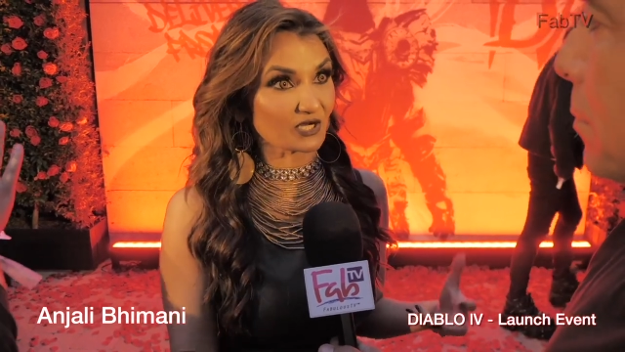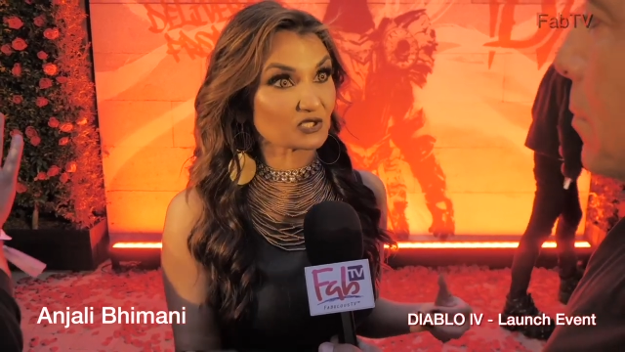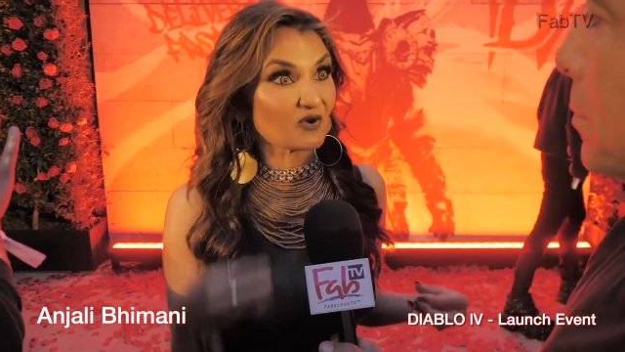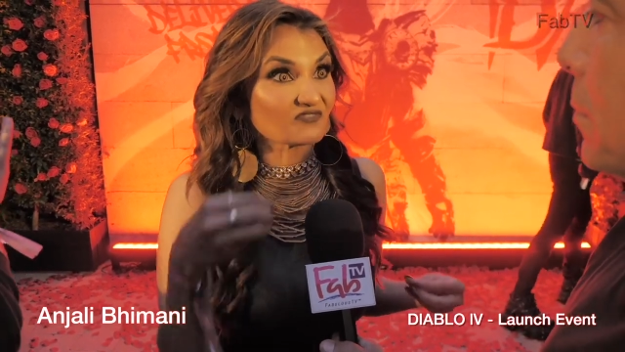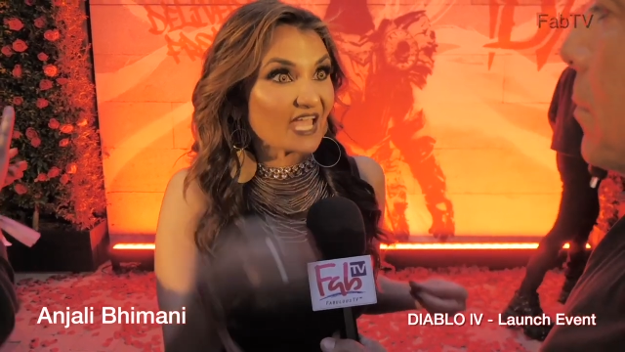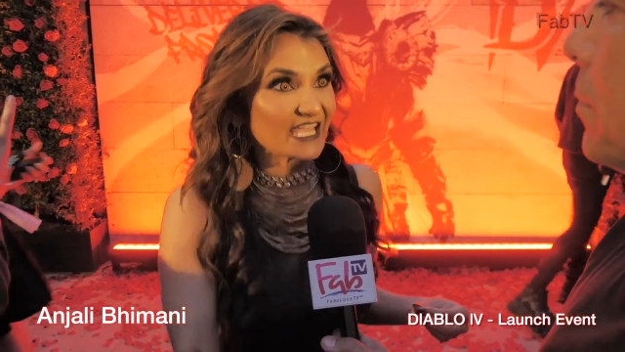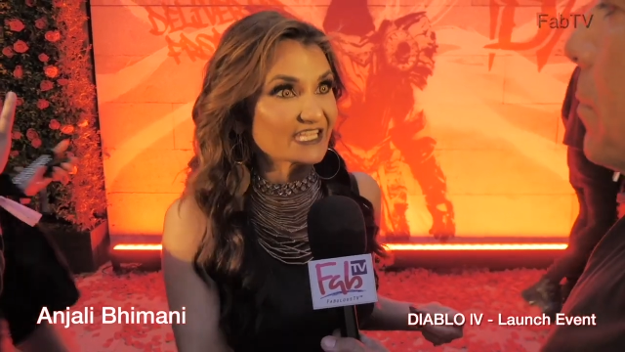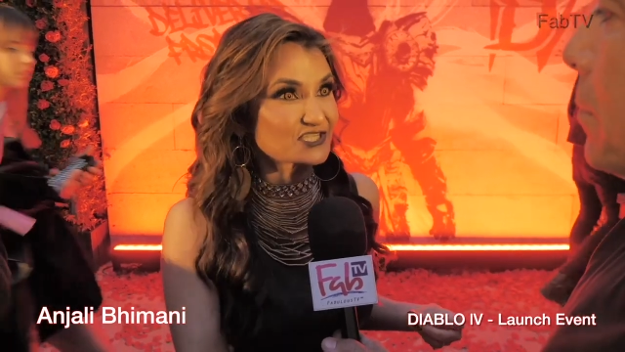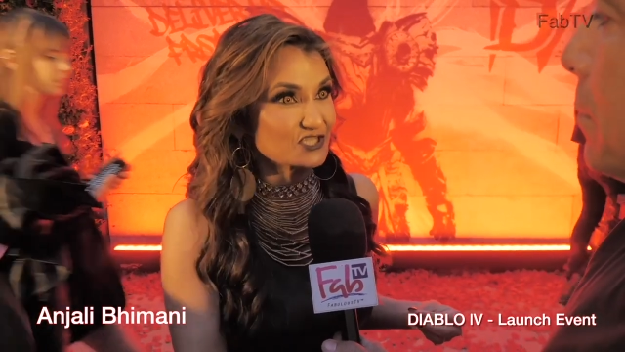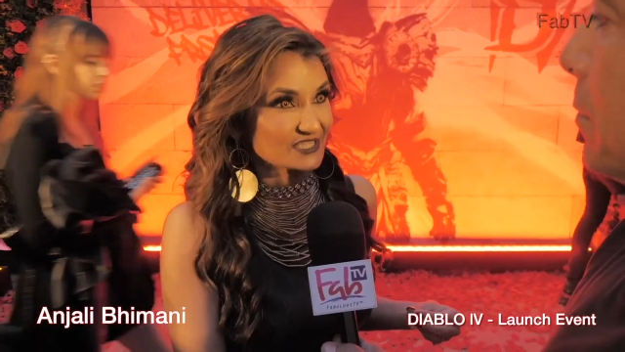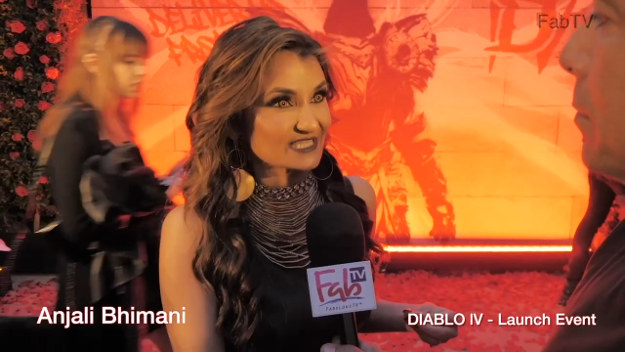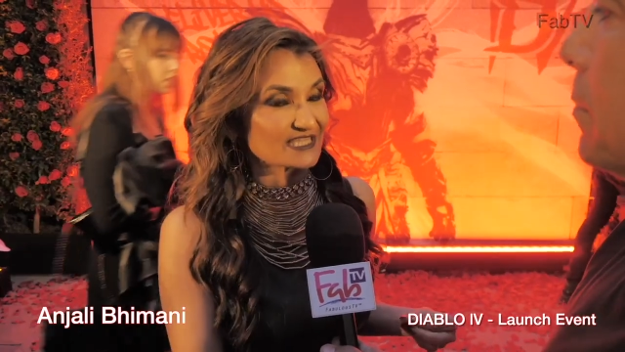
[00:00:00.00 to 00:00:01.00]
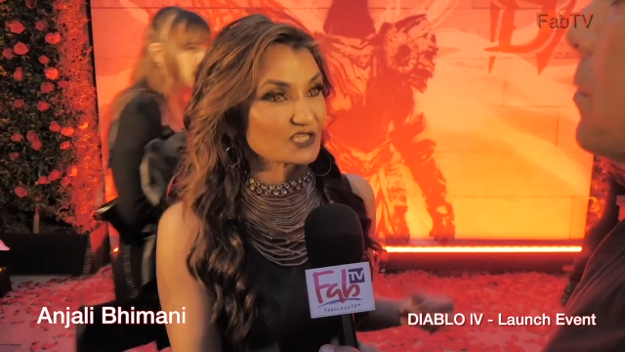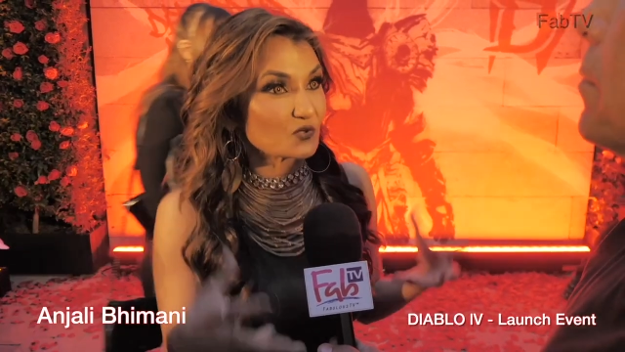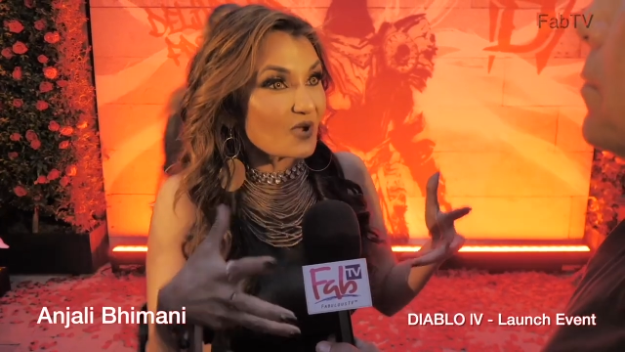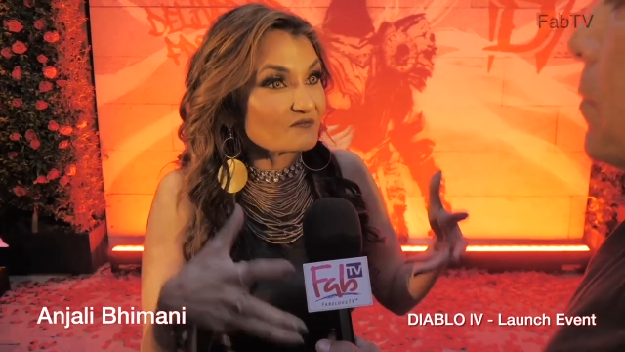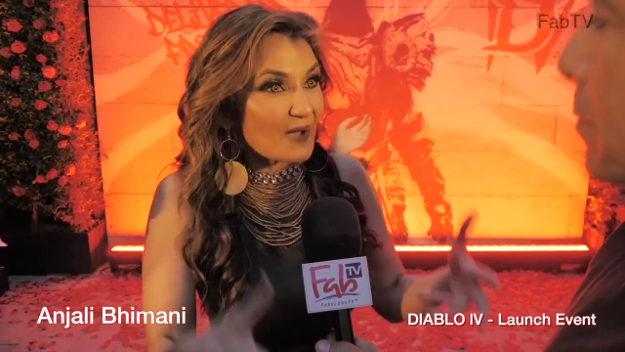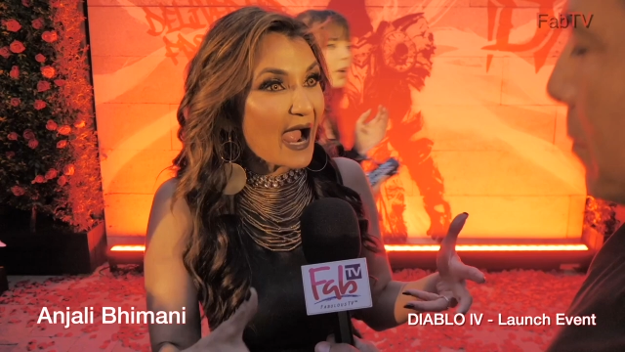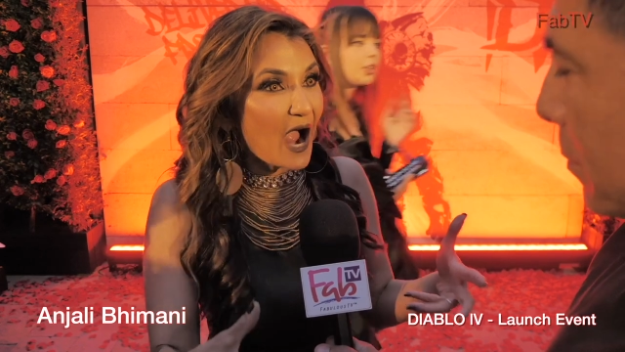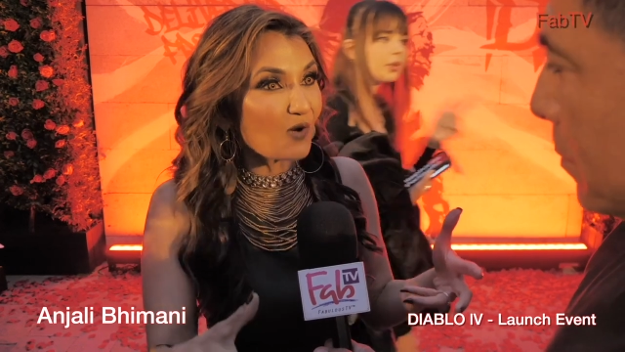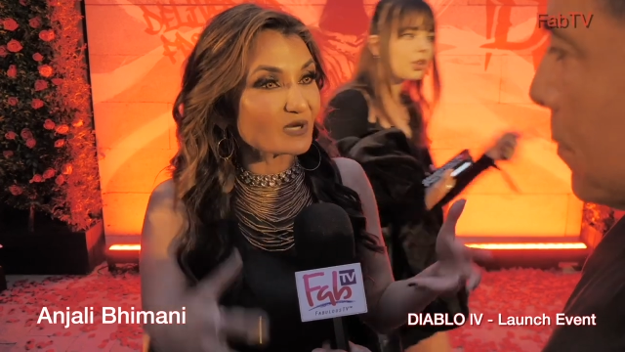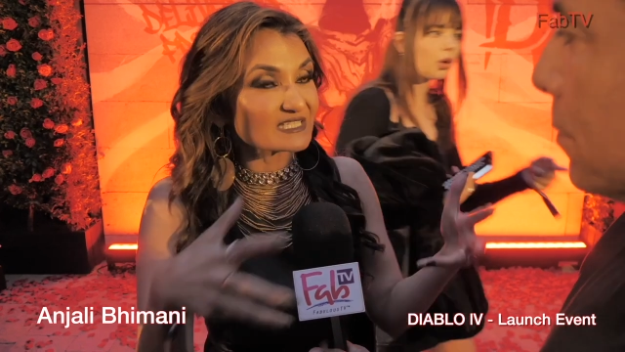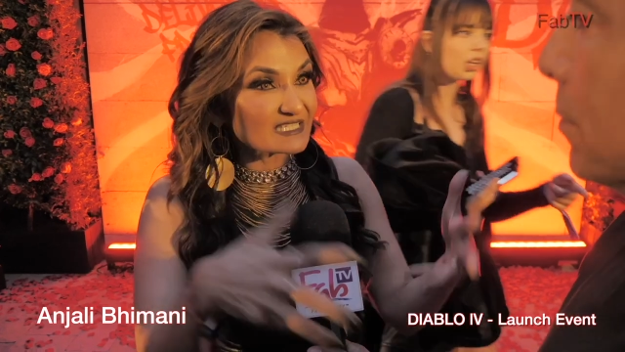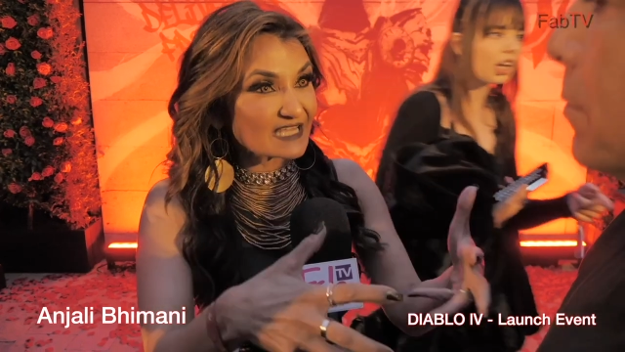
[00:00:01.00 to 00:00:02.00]
You have agency. You have
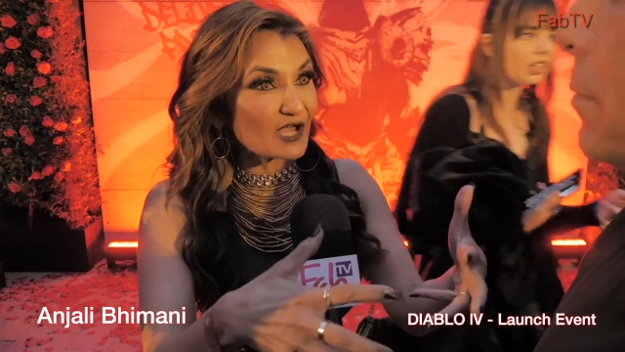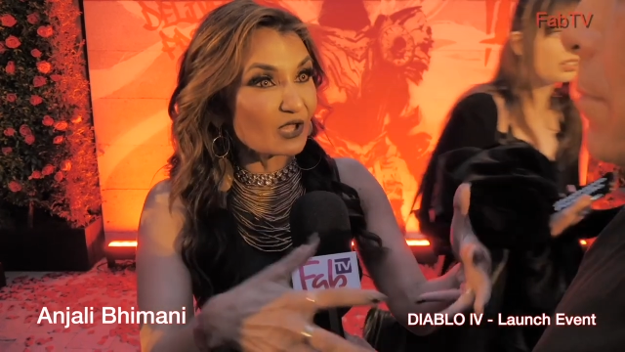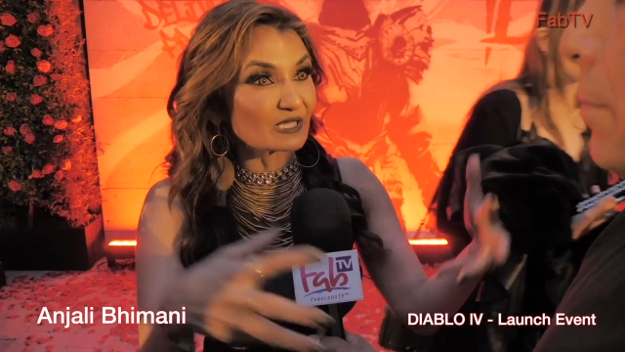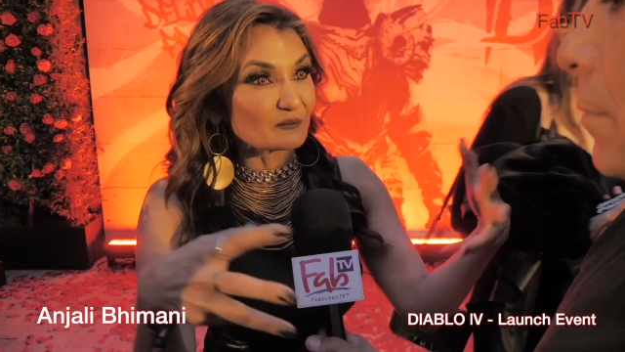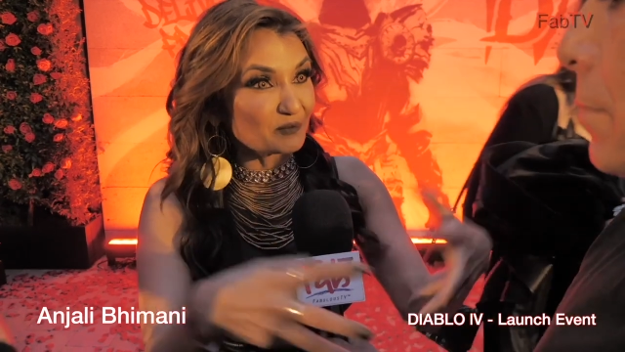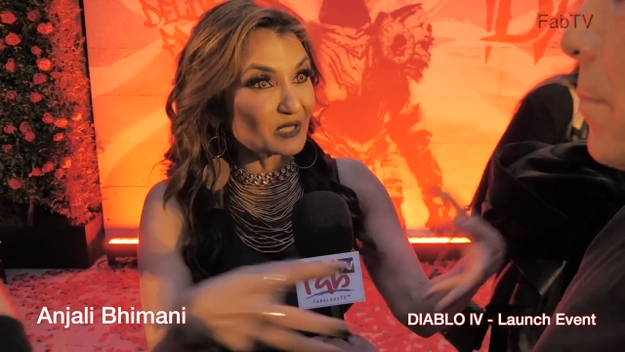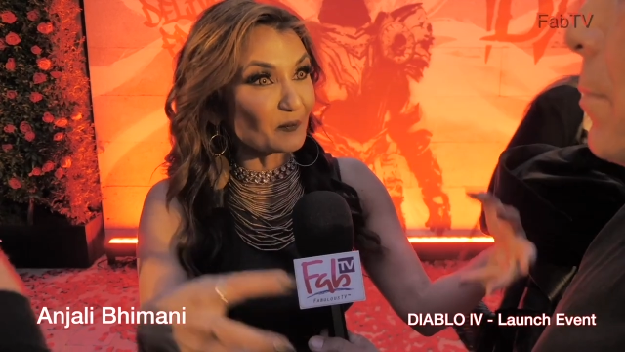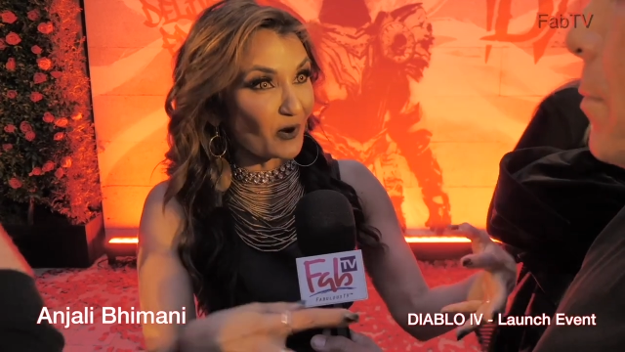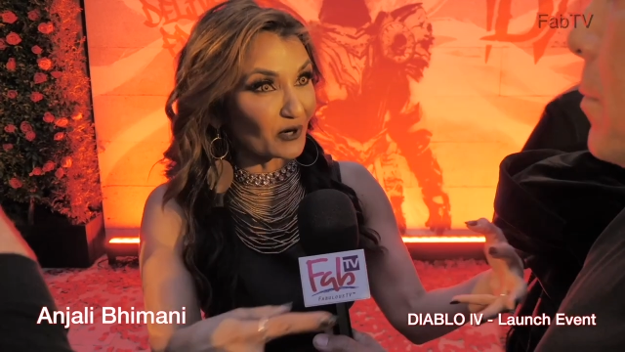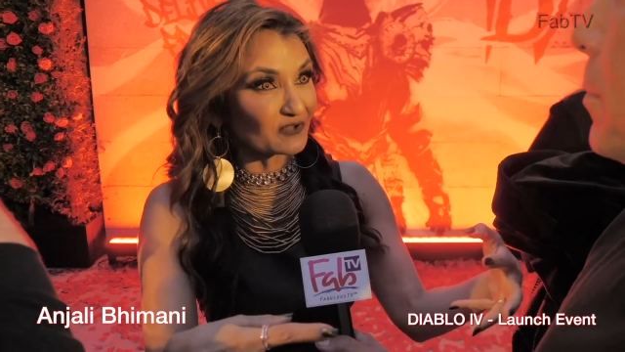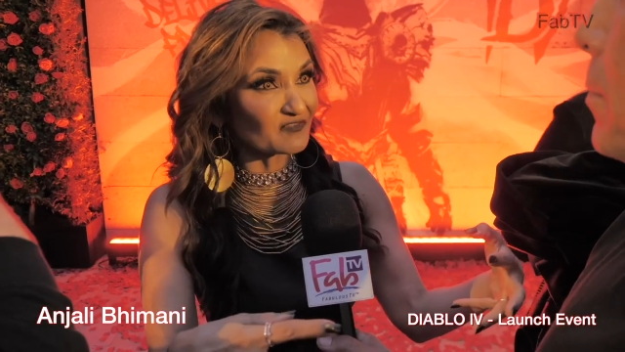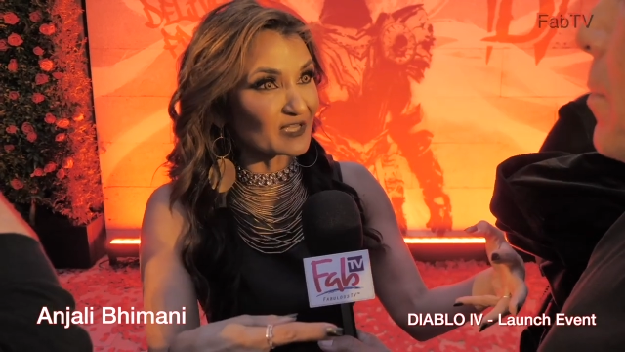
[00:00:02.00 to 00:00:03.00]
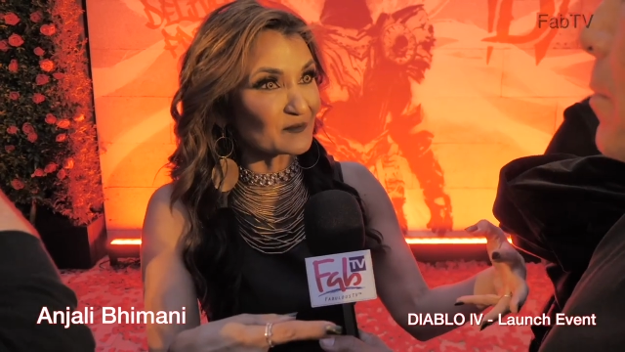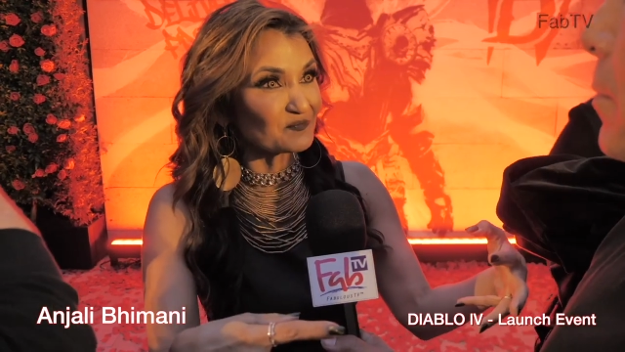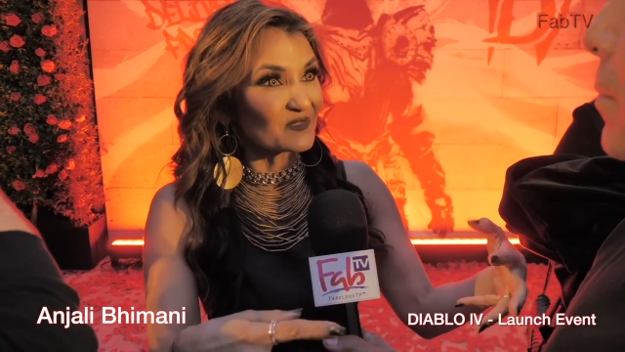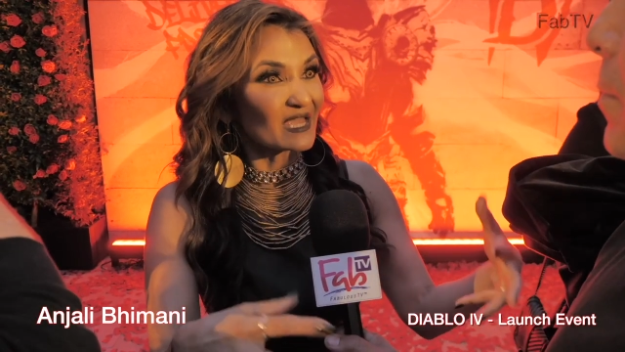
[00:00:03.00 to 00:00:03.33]
power to tell and be a part of it.